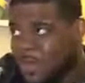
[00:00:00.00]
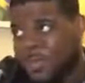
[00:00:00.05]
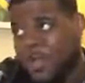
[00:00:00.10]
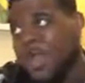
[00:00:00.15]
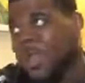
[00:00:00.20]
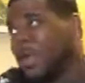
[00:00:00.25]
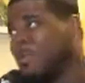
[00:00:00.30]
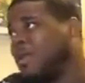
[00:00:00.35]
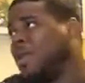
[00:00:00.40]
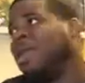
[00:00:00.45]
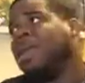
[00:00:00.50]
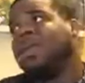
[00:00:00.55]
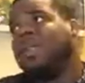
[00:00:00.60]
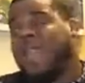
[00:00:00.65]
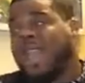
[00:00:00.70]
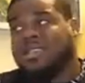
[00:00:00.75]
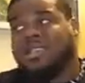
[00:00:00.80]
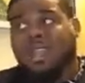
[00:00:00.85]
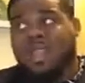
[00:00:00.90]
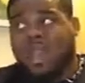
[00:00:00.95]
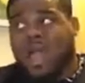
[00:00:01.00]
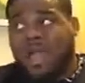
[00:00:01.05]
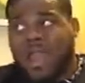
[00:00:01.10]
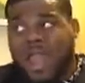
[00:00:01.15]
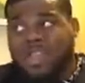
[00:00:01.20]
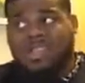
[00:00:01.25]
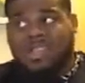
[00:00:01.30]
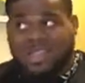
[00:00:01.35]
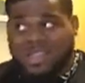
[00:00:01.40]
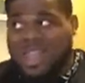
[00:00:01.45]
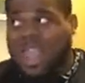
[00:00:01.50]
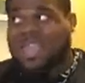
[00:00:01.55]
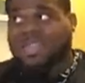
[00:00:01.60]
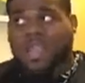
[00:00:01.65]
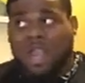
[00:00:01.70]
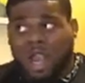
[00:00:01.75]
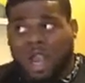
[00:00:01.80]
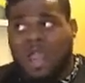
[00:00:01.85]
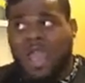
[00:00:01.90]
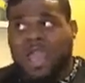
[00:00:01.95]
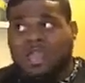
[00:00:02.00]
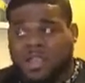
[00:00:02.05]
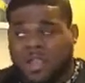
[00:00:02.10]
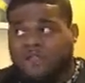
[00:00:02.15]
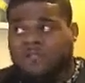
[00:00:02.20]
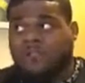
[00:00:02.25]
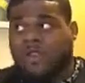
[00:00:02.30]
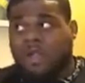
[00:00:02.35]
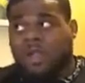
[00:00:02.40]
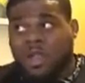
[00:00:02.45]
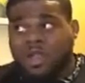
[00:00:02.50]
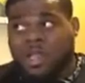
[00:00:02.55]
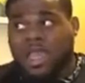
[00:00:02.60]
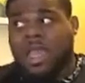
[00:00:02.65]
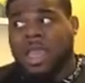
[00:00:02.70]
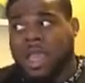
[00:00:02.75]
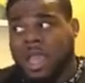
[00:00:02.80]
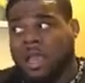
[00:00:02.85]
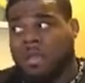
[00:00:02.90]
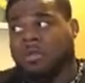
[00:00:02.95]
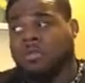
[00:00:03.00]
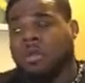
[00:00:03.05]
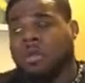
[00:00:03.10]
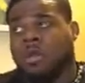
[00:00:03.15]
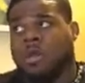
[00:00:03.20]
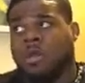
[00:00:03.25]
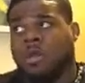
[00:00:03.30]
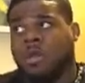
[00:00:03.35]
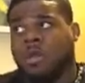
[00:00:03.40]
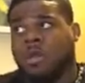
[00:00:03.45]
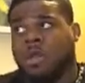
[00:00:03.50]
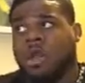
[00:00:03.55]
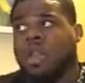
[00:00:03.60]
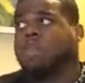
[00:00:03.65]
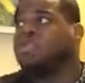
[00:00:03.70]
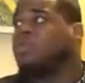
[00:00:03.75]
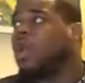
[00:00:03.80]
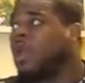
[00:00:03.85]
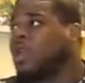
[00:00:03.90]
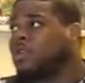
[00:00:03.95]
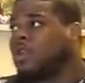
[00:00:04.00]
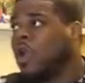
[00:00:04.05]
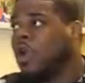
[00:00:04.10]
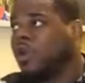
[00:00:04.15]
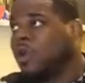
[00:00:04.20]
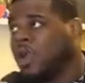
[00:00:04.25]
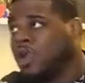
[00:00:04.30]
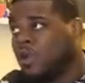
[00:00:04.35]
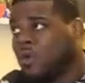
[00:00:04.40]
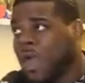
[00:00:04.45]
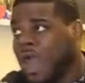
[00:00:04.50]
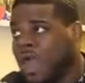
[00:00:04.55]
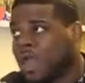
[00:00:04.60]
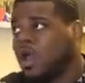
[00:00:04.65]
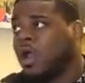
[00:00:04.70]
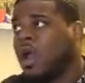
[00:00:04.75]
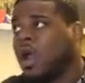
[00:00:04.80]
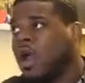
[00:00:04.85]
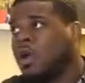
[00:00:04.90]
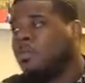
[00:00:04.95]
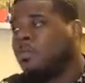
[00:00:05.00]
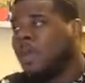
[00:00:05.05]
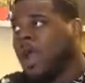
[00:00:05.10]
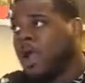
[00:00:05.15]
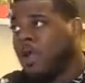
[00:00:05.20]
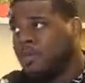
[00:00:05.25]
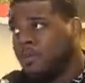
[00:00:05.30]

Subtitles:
Perryman. That's a full team. Trey Turner at the right guard, Mike